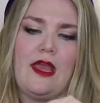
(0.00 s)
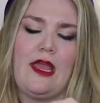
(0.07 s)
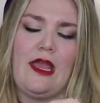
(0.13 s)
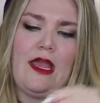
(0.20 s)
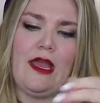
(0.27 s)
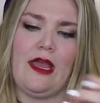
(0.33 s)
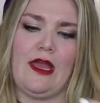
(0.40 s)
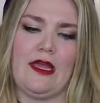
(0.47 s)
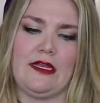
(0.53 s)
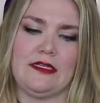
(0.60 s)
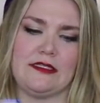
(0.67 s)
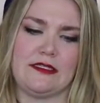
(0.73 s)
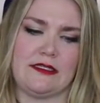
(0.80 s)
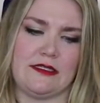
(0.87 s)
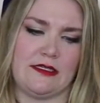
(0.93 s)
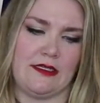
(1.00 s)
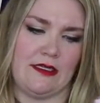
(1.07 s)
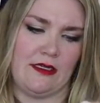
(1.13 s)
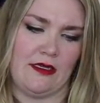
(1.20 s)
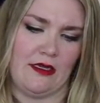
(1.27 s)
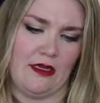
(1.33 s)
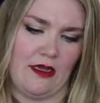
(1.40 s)
And
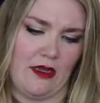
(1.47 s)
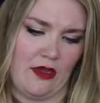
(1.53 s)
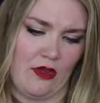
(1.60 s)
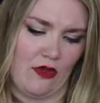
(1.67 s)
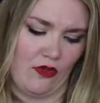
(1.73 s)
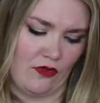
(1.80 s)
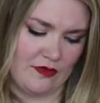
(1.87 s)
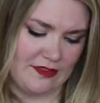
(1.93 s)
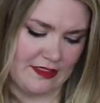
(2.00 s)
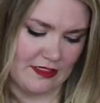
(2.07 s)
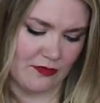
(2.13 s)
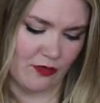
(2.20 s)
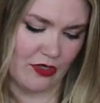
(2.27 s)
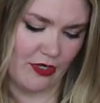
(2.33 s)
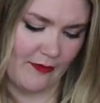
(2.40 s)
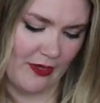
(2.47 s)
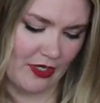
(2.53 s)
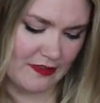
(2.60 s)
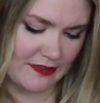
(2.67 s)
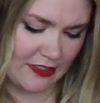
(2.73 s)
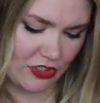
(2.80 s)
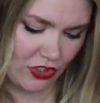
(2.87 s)
since we're gonna be
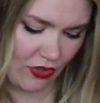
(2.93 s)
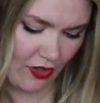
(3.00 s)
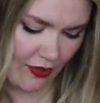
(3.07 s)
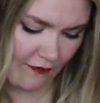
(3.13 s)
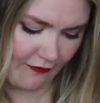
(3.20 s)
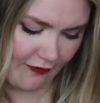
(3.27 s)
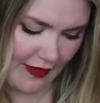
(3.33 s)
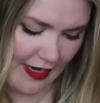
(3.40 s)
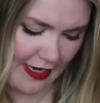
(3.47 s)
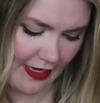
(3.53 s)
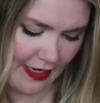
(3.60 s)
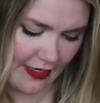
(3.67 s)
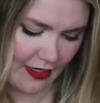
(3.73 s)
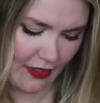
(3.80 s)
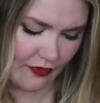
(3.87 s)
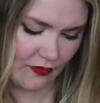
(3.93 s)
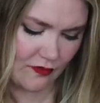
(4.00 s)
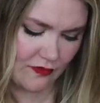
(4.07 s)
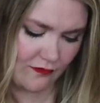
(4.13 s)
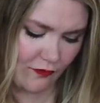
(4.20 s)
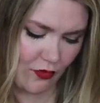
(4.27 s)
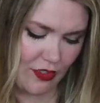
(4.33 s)
on such a long flight, I got
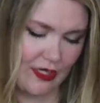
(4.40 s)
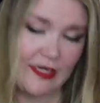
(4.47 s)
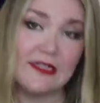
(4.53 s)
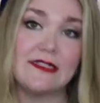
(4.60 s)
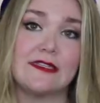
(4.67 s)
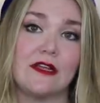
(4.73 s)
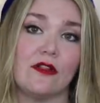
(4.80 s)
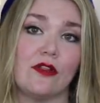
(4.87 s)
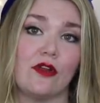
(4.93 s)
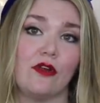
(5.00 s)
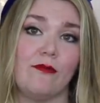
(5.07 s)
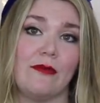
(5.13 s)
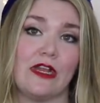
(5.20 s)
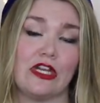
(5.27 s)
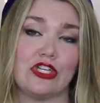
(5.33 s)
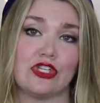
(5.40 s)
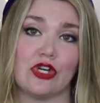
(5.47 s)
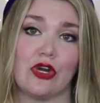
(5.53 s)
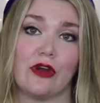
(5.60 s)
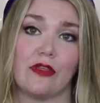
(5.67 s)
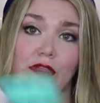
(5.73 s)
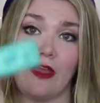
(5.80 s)
those for us, a little
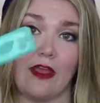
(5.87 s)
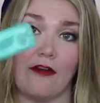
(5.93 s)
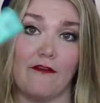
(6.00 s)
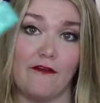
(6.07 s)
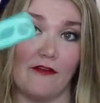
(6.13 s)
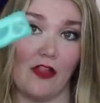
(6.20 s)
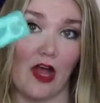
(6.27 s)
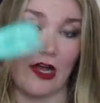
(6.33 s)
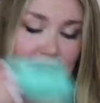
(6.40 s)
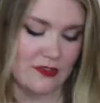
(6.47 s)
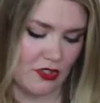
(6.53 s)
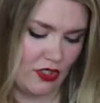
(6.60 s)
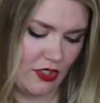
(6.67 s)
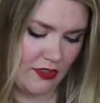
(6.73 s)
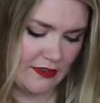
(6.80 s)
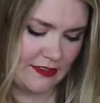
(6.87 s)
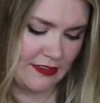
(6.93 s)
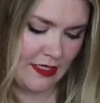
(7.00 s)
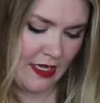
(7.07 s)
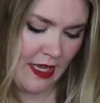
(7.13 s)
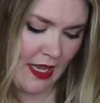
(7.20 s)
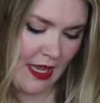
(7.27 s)
miniature thing of flossers,
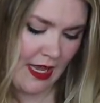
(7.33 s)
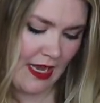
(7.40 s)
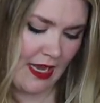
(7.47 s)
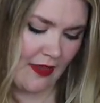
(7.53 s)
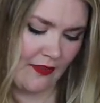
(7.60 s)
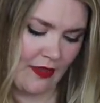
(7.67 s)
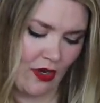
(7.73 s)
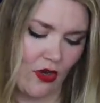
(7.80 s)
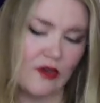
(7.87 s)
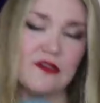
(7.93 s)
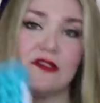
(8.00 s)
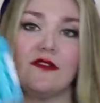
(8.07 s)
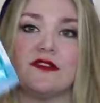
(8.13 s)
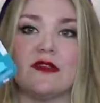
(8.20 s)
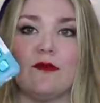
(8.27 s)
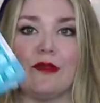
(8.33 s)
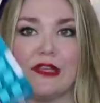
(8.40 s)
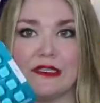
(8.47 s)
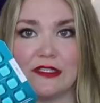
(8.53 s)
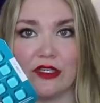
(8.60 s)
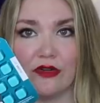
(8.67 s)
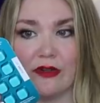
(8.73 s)
and then also some
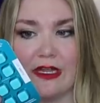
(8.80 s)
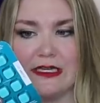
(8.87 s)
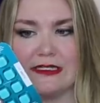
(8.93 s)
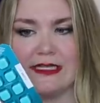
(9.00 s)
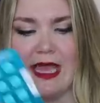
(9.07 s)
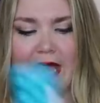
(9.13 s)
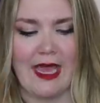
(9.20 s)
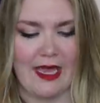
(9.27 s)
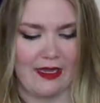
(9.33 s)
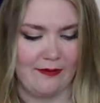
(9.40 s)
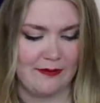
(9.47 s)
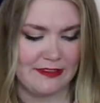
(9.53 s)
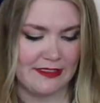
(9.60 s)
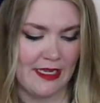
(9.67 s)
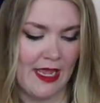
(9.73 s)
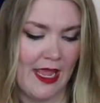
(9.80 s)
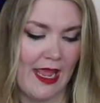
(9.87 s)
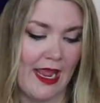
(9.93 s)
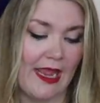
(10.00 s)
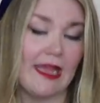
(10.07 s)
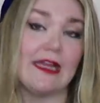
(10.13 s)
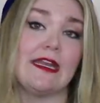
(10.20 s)
Listerine tabs.
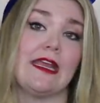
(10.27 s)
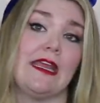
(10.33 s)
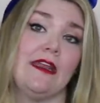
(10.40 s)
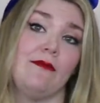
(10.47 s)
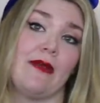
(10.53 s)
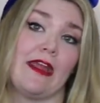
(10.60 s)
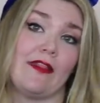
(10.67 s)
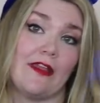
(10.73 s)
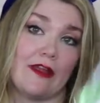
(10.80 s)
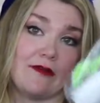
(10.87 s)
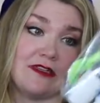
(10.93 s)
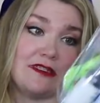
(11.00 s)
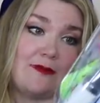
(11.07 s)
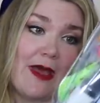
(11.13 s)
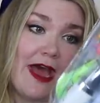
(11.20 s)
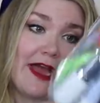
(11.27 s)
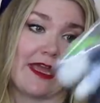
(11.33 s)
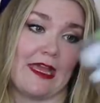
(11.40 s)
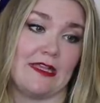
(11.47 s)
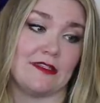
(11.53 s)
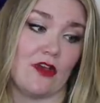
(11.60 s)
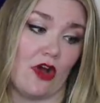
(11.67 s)
And in my liquids
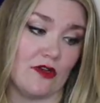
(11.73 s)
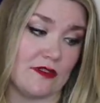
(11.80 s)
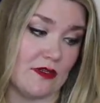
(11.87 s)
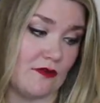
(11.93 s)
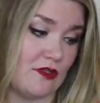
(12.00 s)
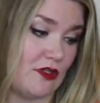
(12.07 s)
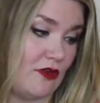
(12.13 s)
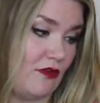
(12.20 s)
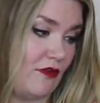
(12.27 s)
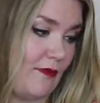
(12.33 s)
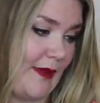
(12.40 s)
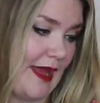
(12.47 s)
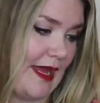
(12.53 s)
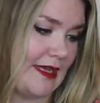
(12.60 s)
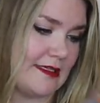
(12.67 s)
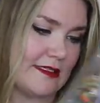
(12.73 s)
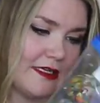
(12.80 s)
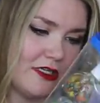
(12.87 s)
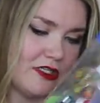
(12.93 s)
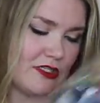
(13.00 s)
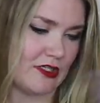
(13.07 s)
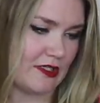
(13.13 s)
bag is also toothpaste.
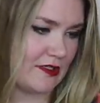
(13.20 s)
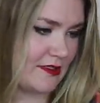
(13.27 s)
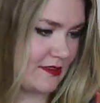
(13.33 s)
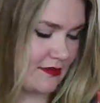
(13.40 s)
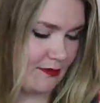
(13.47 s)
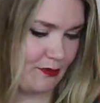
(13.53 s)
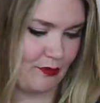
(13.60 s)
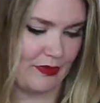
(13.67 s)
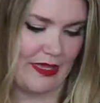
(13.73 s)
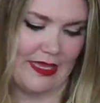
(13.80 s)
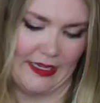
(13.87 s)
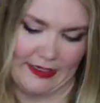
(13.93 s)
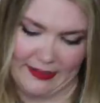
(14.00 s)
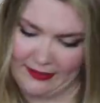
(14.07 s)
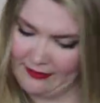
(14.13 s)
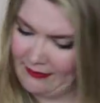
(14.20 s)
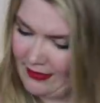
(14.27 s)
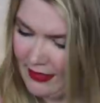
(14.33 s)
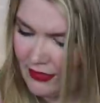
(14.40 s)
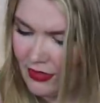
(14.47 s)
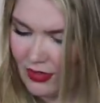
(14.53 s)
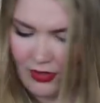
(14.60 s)
It's just hidden
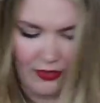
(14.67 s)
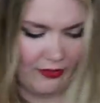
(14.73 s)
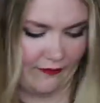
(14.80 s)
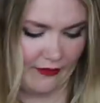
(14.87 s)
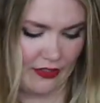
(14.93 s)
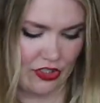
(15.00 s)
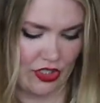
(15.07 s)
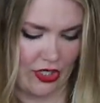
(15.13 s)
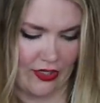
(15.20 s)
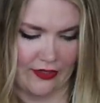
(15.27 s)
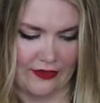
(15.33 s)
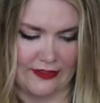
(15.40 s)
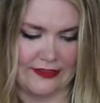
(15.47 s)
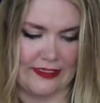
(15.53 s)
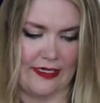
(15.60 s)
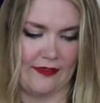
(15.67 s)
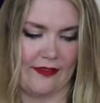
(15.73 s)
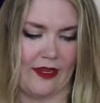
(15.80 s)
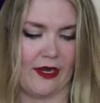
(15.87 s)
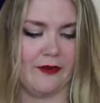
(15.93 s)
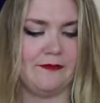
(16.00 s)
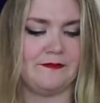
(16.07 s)
in all of the junk that's in
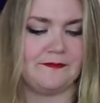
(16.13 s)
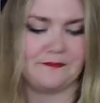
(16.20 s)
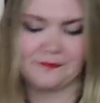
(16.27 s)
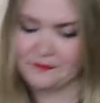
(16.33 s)
there.